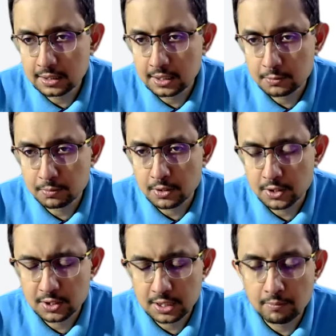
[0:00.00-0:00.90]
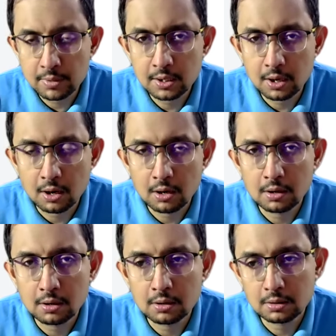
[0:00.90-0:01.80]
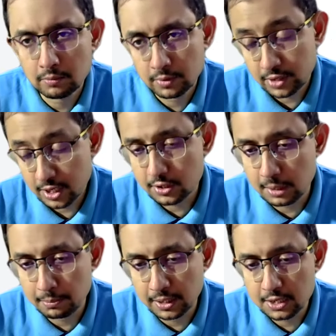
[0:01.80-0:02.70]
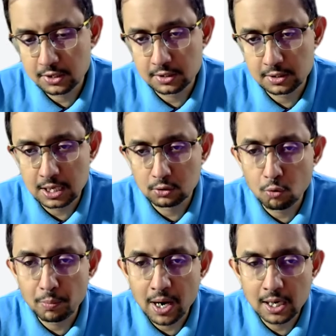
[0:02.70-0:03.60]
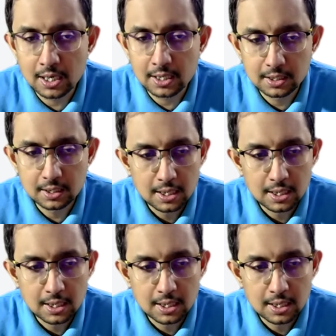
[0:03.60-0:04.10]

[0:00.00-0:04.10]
the responses coming on our traditional applications like Copilot